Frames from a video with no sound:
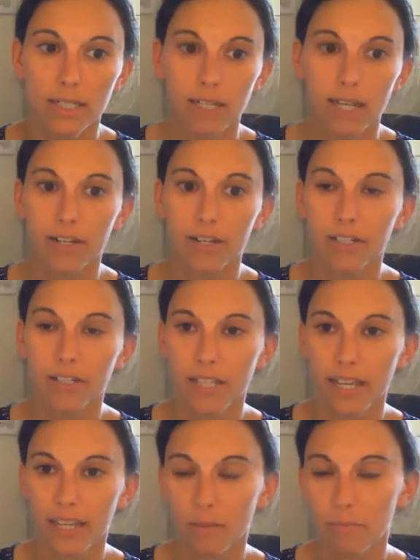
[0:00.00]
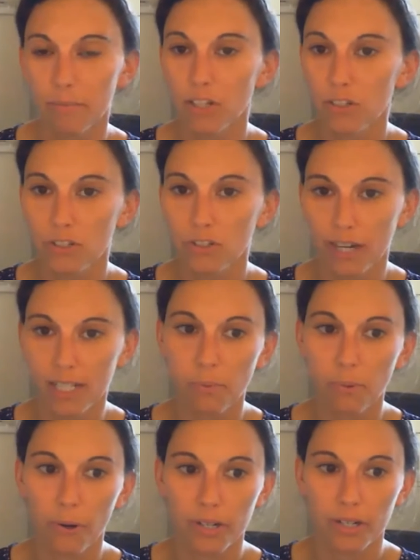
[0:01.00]
And they can be
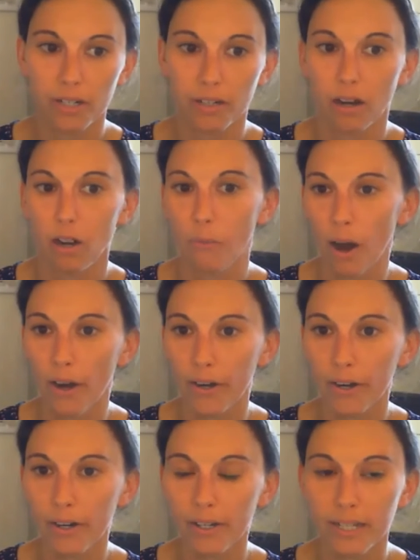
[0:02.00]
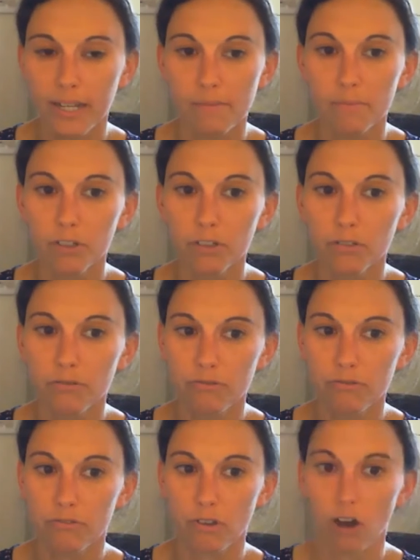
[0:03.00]
transported in our water and move
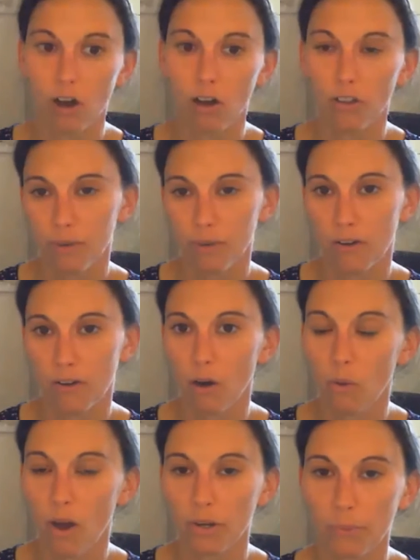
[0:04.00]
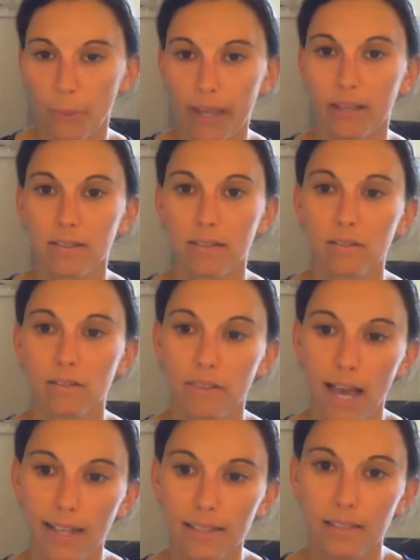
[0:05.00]
all throughout our waterways. And so
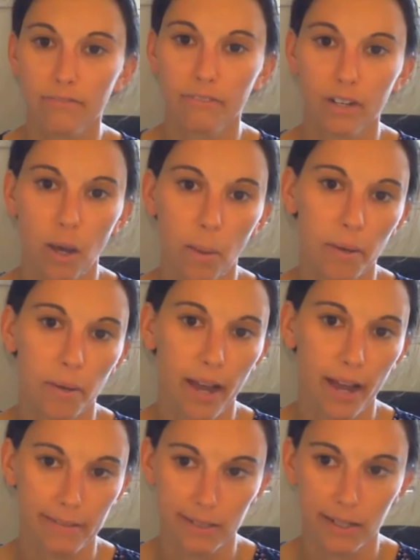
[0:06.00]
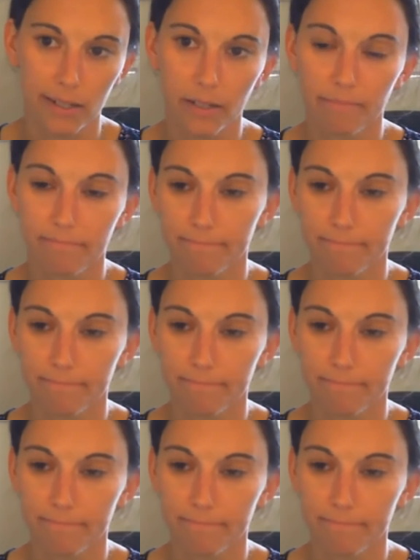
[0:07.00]
that's the phenomenon I study.